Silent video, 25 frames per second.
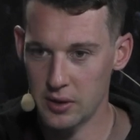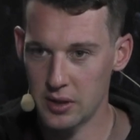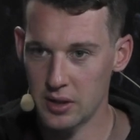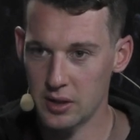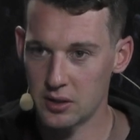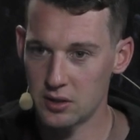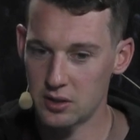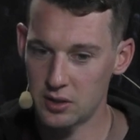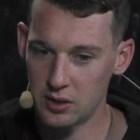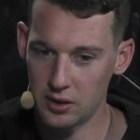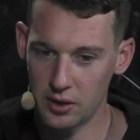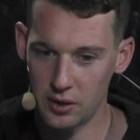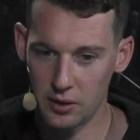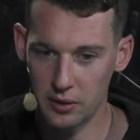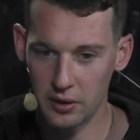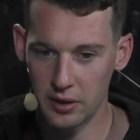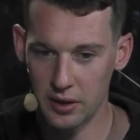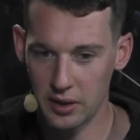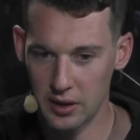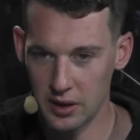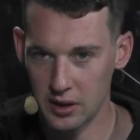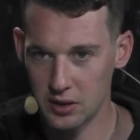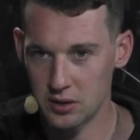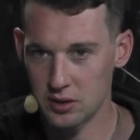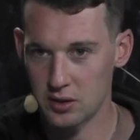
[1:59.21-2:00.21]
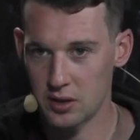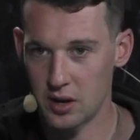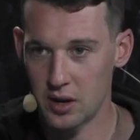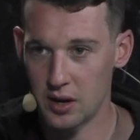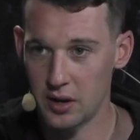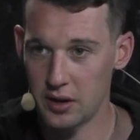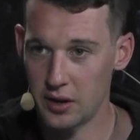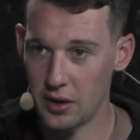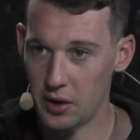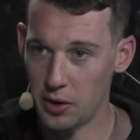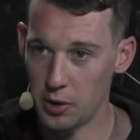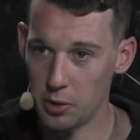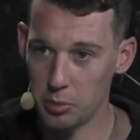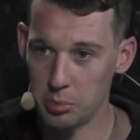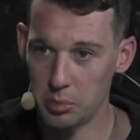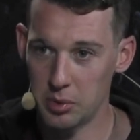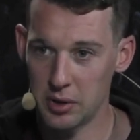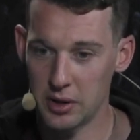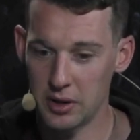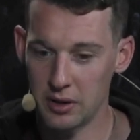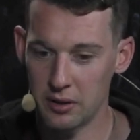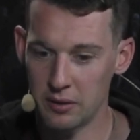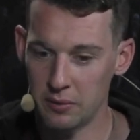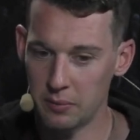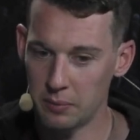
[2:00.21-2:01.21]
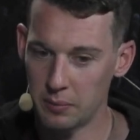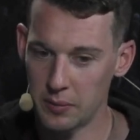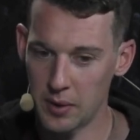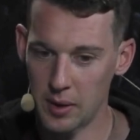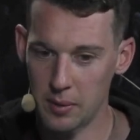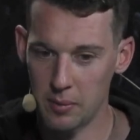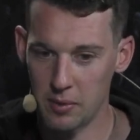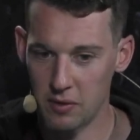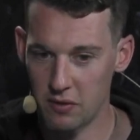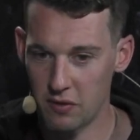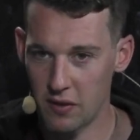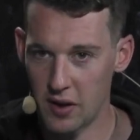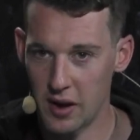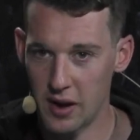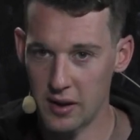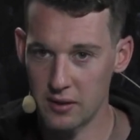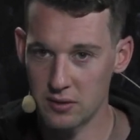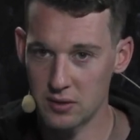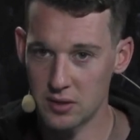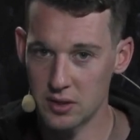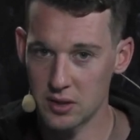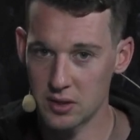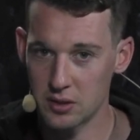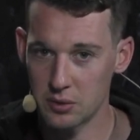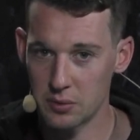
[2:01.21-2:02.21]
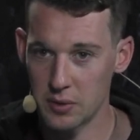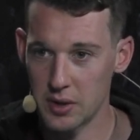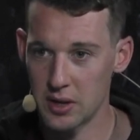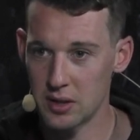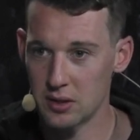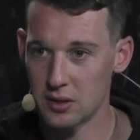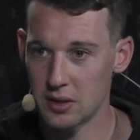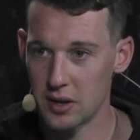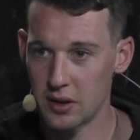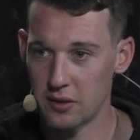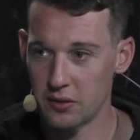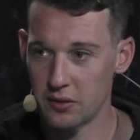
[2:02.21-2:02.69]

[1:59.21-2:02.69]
And then slowly things started to open maybe 5-6 weeks